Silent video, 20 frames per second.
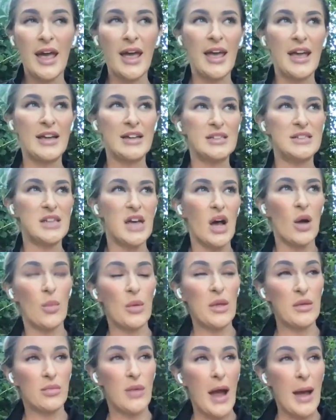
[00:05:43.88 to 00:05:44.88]
And uh,
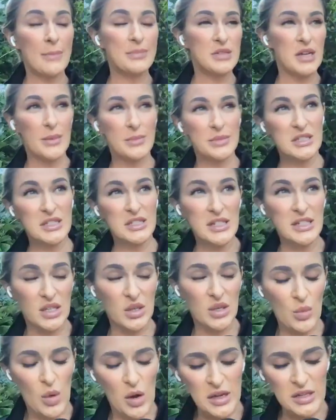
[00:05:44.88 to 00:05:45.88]
we wrapped up
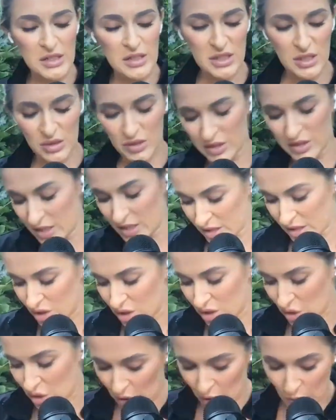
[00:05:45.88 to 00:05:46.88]
season one. So
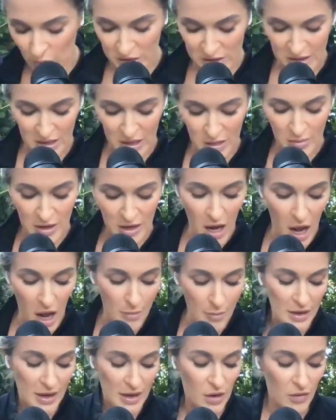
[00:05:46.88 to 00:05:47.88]
season two is going to be
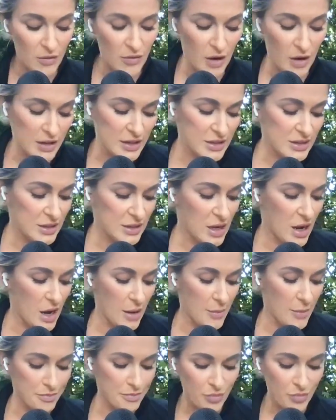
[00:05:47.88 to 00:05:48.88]
coming out very,
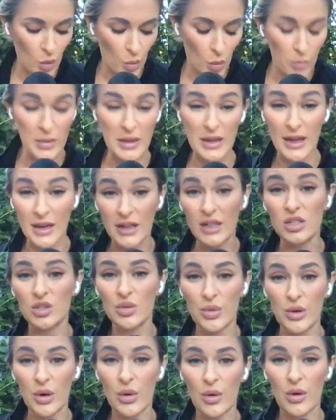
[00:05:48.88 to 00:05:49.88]
um, we'll be getting
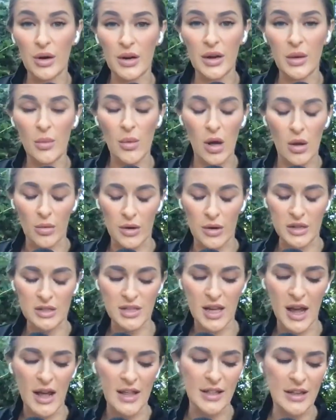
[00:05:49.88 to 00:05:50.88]
to record it while we're in
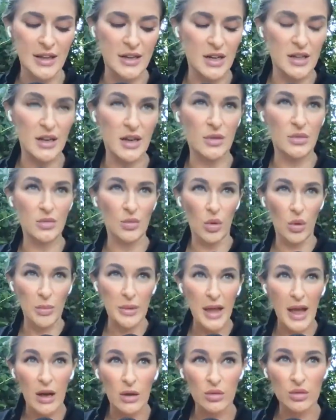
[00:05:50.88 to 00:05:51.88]
Thailand, and then we'll
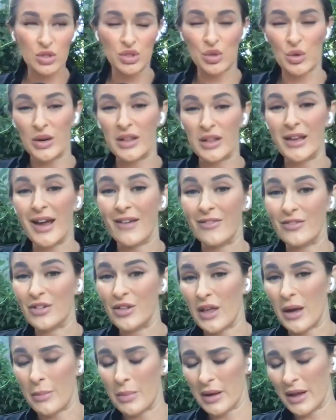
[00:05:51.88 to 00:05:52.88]
be out shortly after
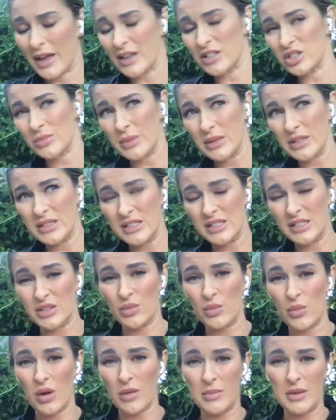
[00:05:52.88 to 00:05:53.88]
that. But catch up on
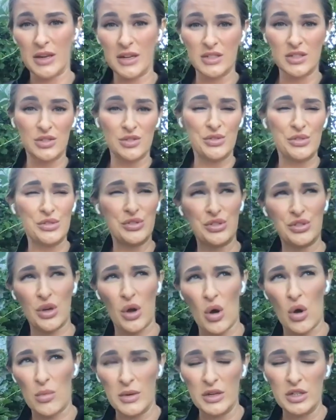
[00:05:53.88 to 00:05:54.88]
season one because there's
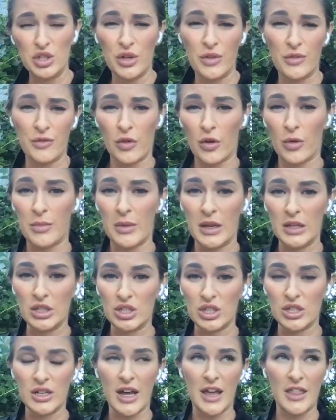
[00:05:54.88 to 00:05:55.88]
so much information.